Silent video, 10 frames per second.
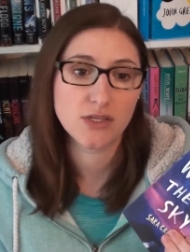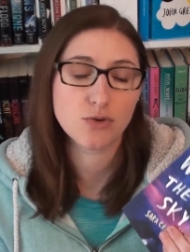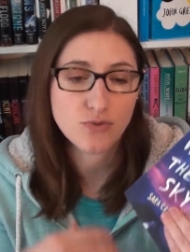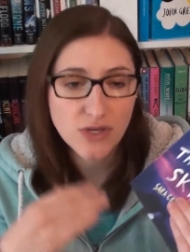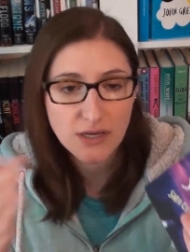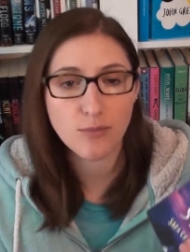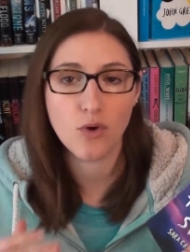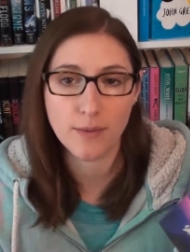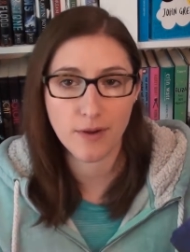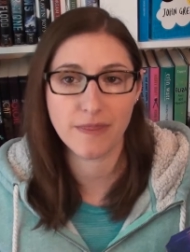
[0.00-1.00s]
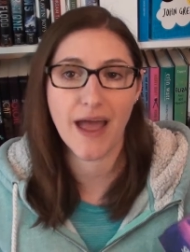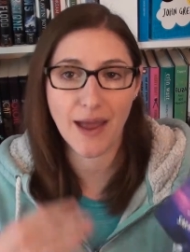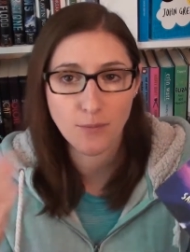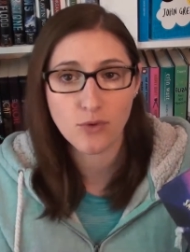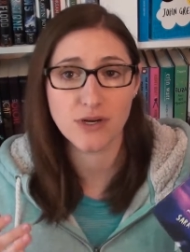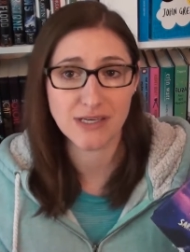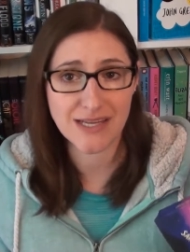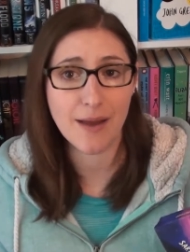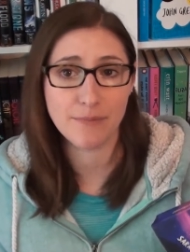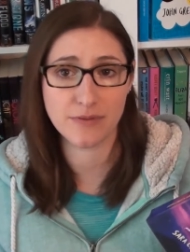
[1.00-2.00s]
to read more about that, more in
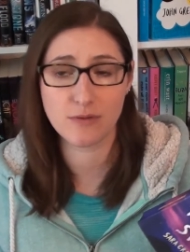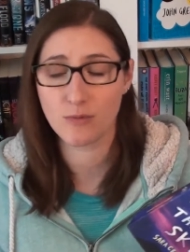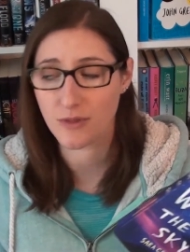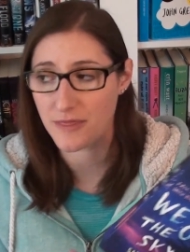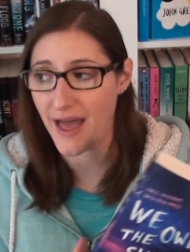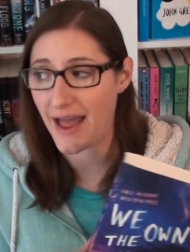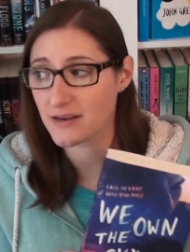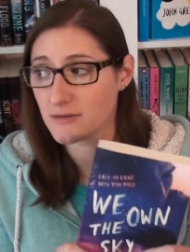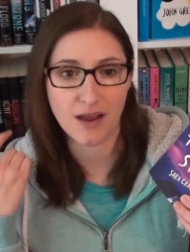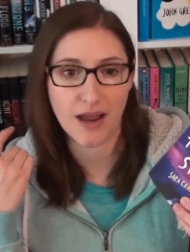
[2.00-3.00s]
depth with that.